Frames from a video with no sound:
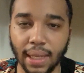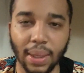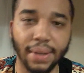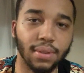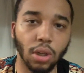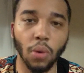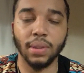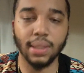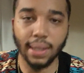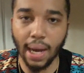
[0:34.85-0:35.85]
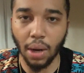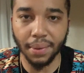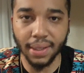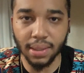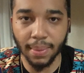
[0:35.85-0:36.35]
They don't have to go into the
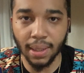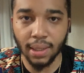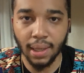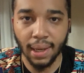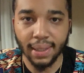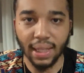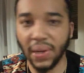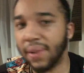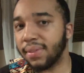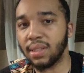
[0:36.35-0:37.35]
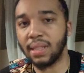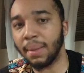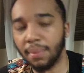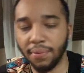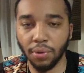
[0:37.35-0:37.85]
highways, man. They don't have to
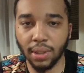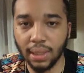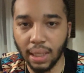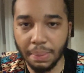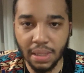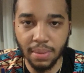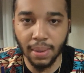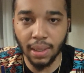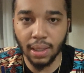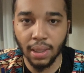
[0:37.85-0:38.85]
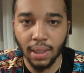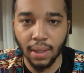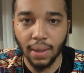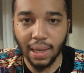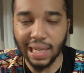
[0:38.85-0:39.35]
stand before the demons, man.
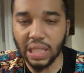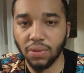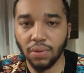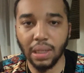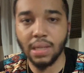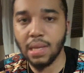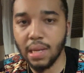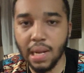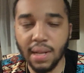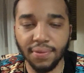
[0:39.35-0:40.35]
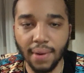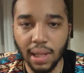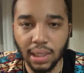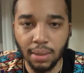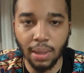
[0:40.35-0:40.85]
And that's
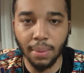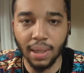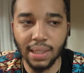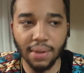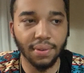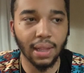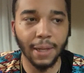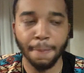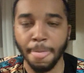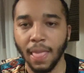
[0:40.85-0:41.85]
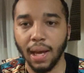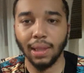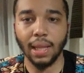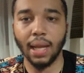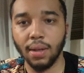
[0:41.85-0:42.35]
folly, man, because I feel like a
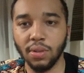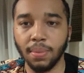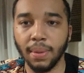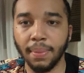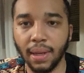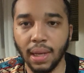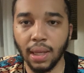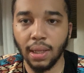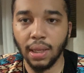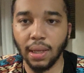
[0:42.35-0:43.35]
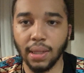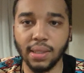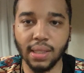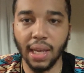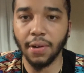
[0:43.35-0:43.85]
lot of those men, man, they're
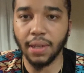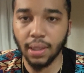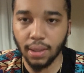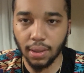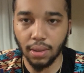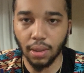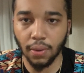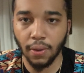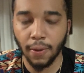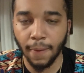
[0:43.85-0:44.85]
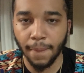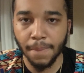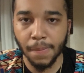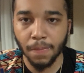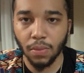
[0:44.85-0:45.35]
scary,
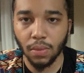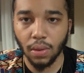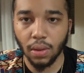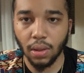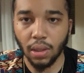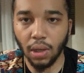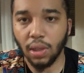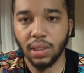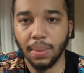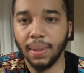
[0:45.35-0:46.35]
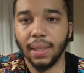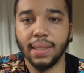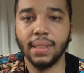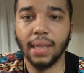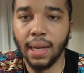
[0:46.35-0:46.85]
They're ultimately
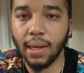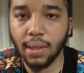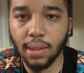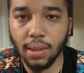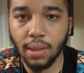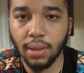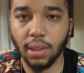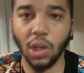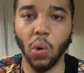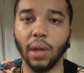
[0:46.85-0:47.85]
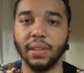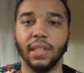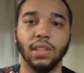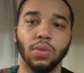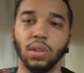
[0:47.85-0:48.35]
scared to go out there
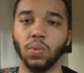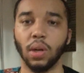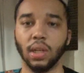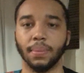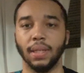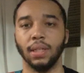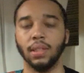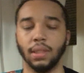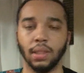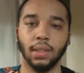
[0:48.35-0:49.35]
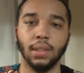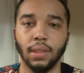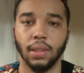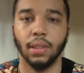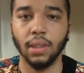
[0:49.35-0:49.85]
and do this work, man.
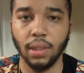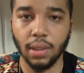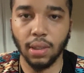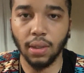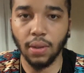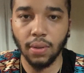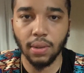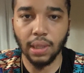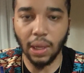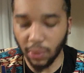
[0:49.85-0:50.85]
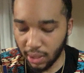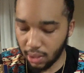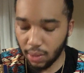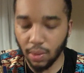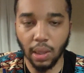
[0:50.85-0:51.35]
Like
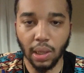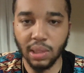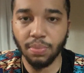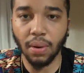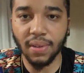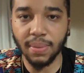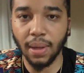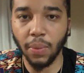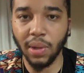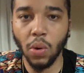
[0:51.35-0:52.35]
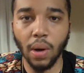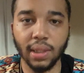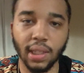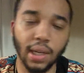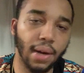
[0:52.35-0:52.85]
us brothers, man, we go
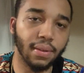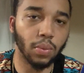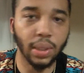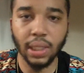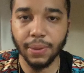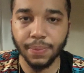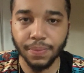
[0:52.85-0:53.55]
out there every week.